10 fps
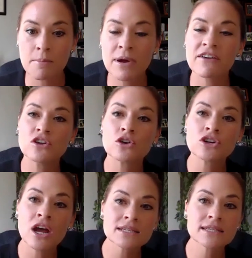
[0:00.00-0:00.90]
But if you're
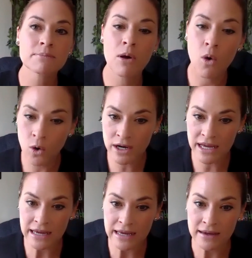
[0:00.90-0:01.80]
not
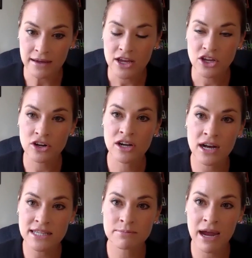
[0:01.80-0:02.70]
supporting your
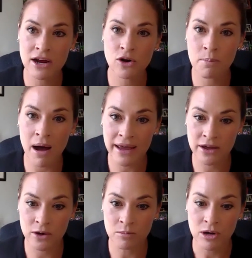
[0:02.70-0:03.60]
gut's
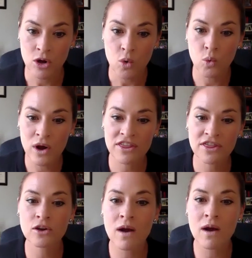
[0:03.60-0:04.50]
microbiome with
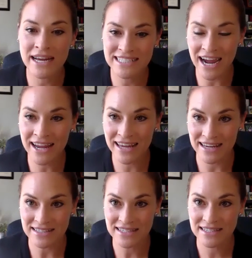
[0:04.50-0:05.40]
the right
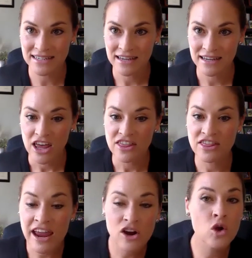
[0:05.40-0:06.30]
diets,
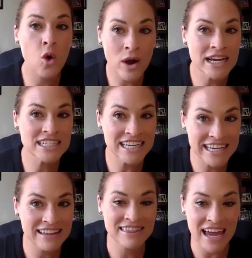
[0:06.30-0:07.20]
they are going to
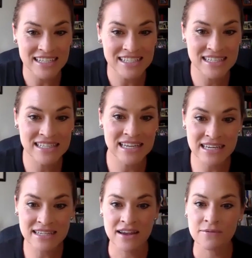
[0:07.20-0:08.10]
get that
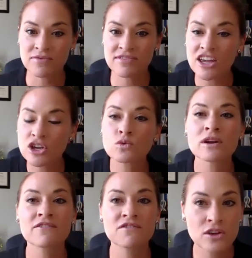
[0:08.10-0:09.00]
disease that you
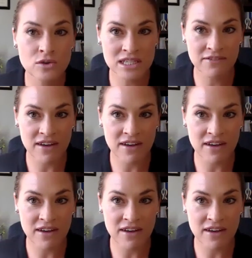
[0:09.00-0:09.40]
refuse to